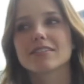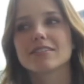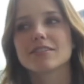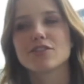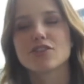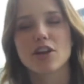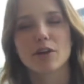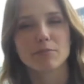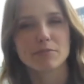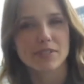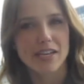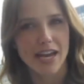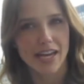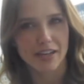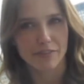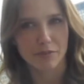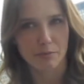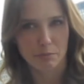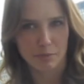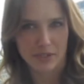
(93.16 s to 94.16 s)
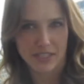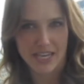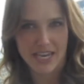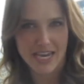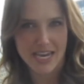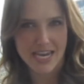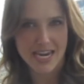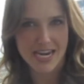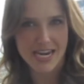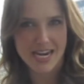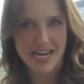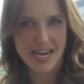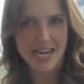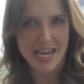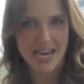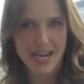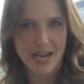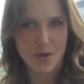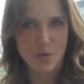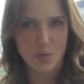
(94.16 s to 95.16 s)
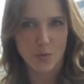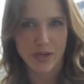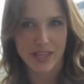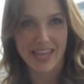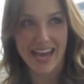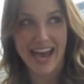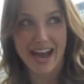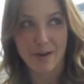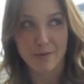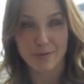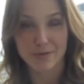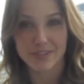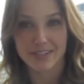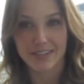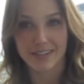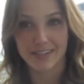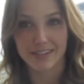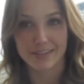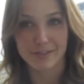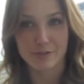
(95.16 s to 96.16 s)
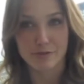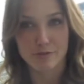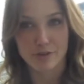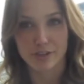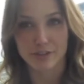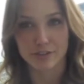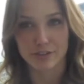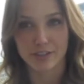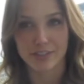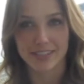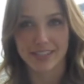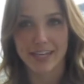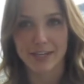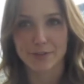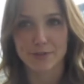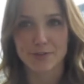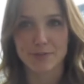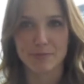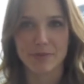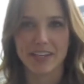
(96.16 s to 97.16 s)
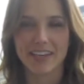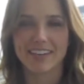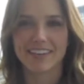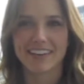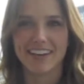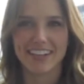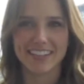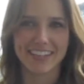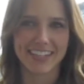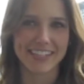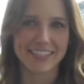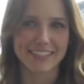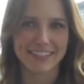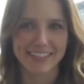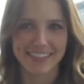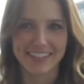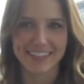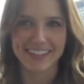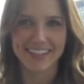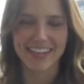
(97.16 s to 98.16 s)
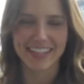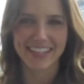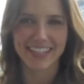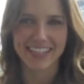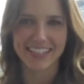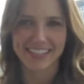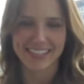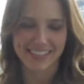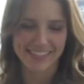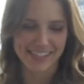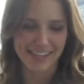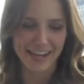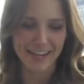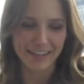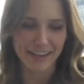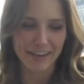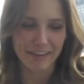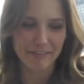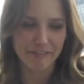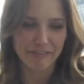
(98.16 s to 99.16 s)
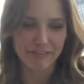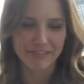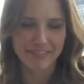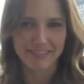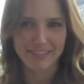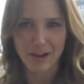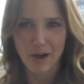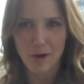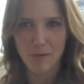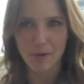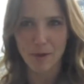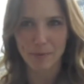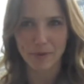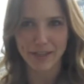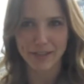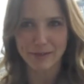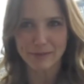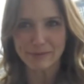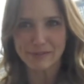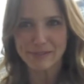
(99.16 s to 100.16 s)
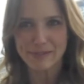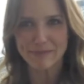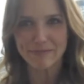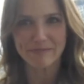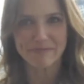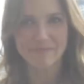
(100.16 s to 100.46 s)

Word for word: jumped out of a plane without an instructor attached to me. I'd like to skydive all by my lonesome.